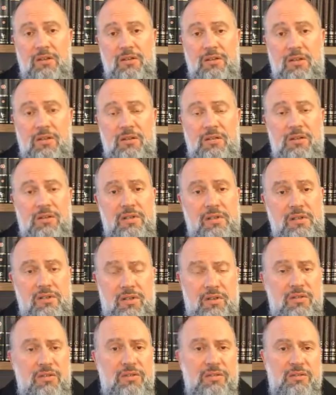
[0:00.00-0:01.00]
So it is
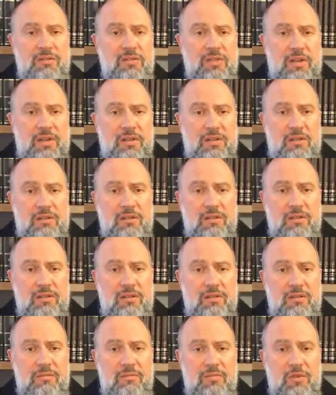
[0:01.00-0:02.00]
not true that
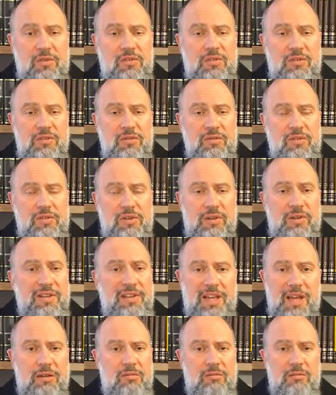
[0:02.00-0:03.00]
most Jews are
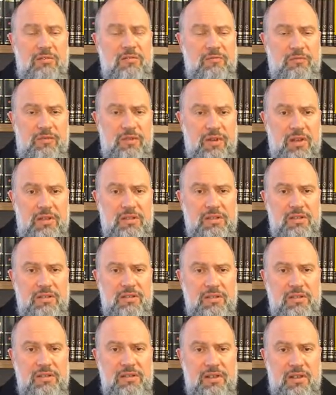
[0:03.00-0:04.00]
incapable of pronouncing
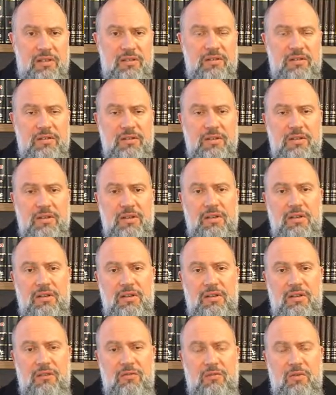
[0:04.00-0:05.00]
this sound.
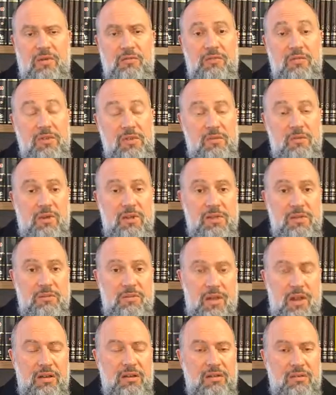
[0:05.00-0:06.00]
If one puts one's
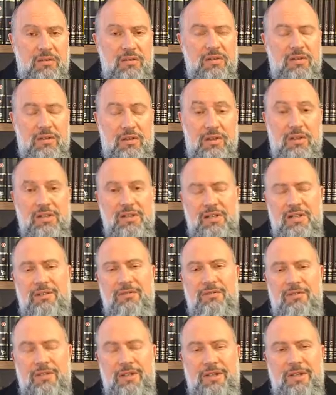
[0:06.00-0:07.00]
mind to it, it is
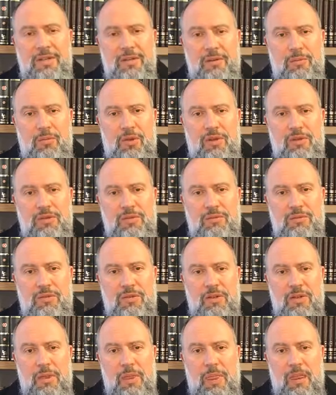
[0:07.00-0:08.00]
definitely
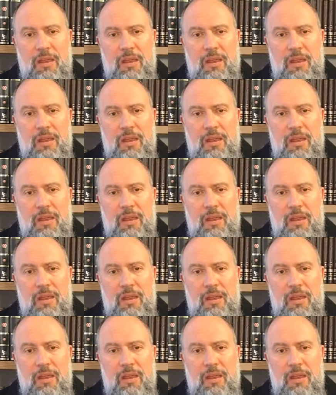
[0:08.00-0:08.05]
possible.